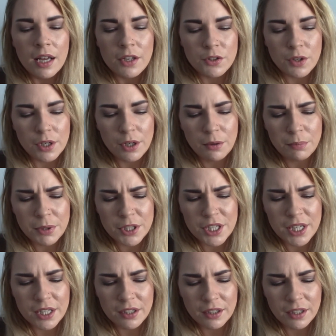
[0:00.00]
So I don't
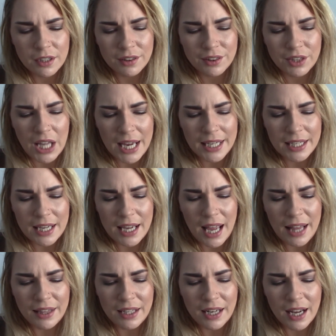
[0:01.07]
particularly like it,
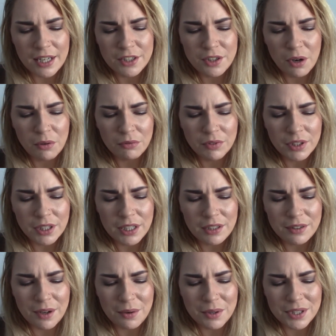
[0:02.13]
and then I don't really
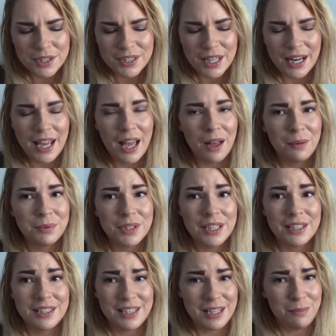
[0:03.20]
notice that it helps
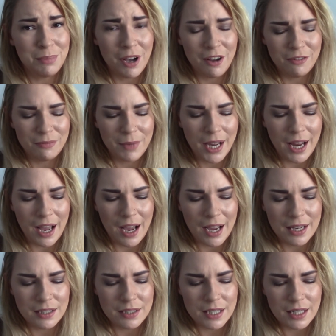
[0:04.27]
like depuff my
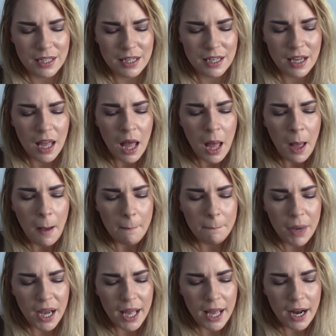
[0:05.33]
eyes any.
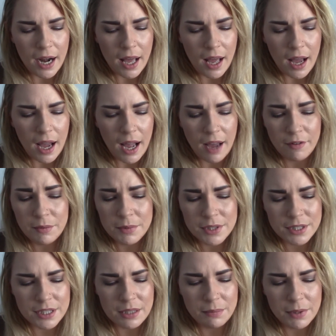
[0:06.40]
But I haven't been
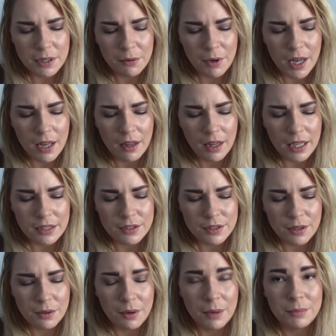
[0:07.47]
sleeping well, and
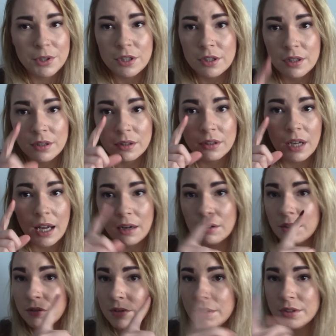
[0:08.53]
so I'm sure, I don't
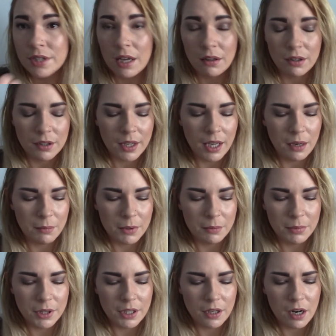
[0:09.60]
know if you can tell on camera,
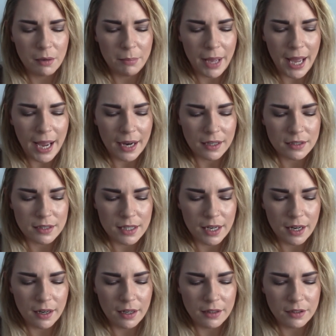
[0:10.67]
but there are bags
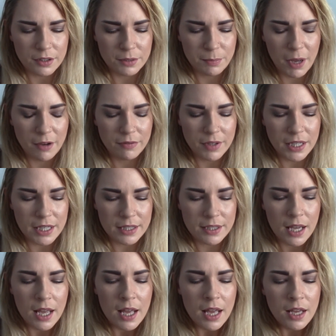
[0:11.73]
there and there's puffiness.
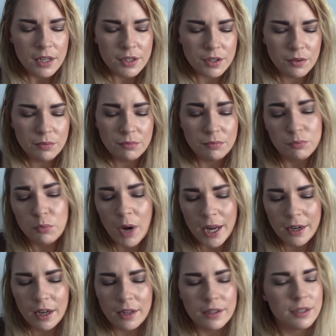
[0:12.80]
So
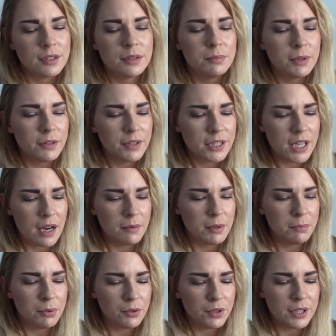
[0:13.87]
why not? This is the perfect time to
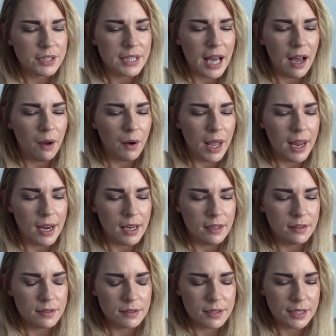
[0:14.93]
pull this out
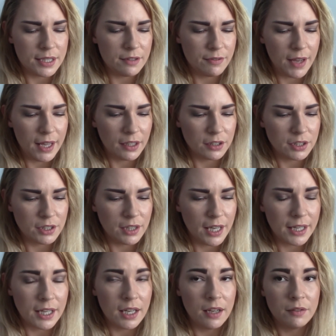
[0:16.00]
and see if I actually
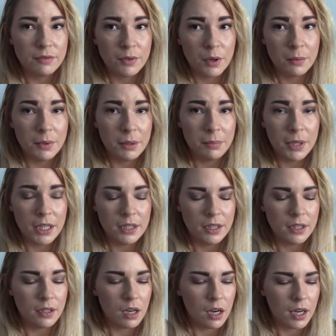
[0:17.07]
like it and form an
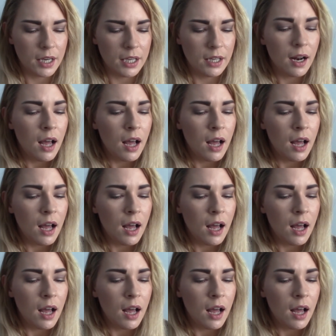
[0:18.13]
opinion on it.